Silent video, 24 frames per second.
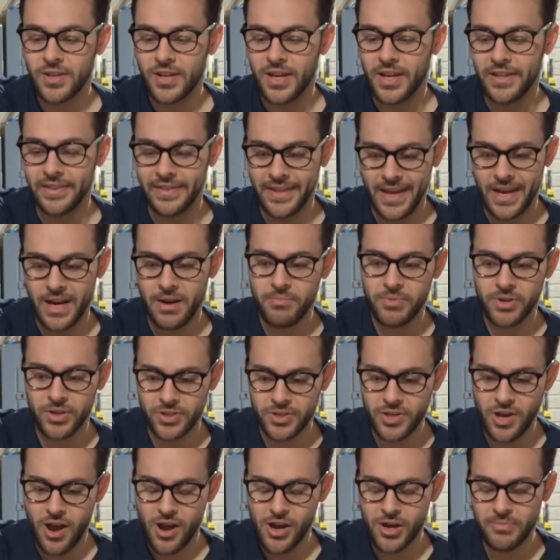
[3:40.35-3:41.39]
and then I'm going
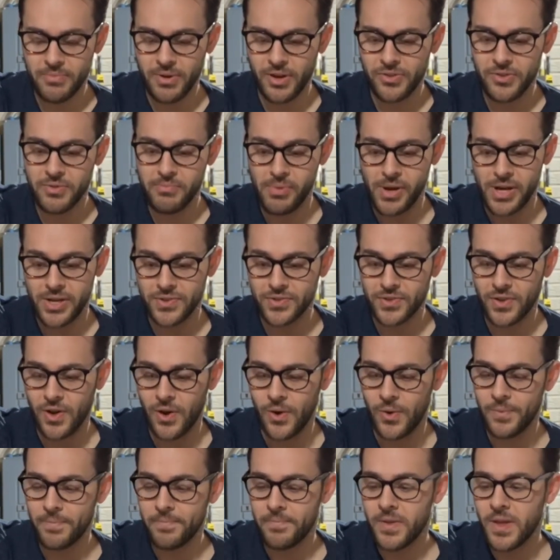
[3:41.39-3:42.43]
to talk about the base
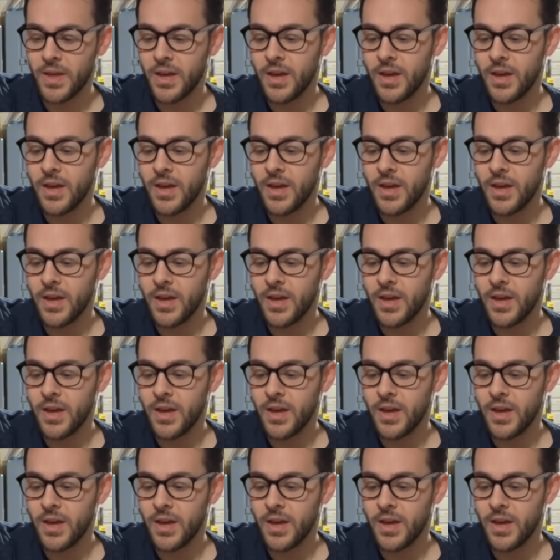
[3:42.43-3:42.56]
coat.